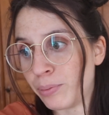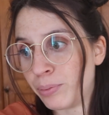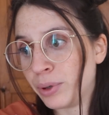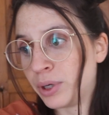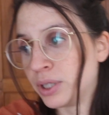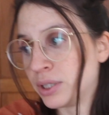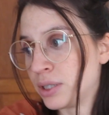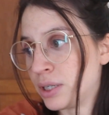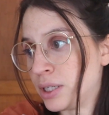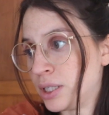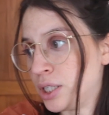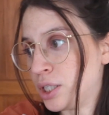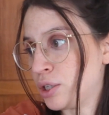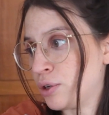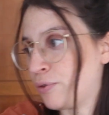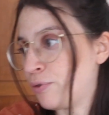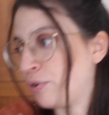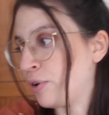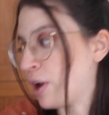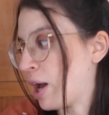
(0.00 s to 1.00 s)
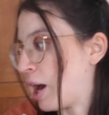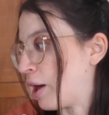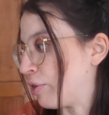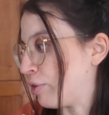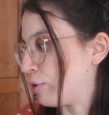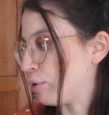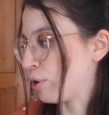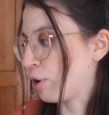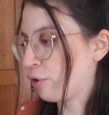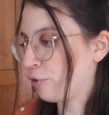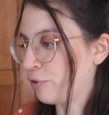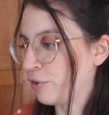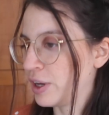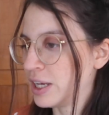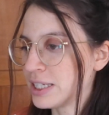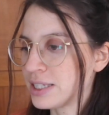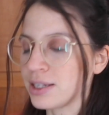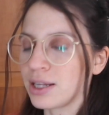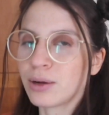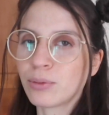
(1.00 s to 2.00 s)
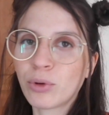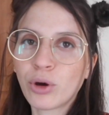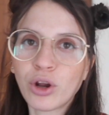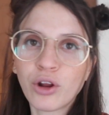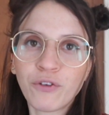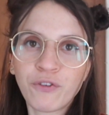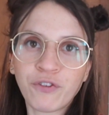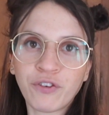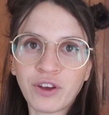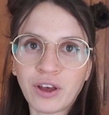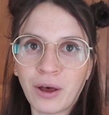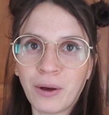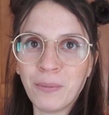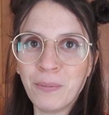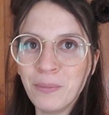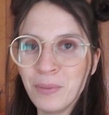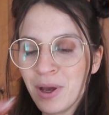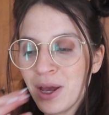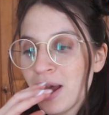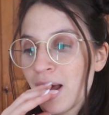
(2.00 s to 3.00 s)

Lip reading: because I need to figure out the office, and I'm gonna film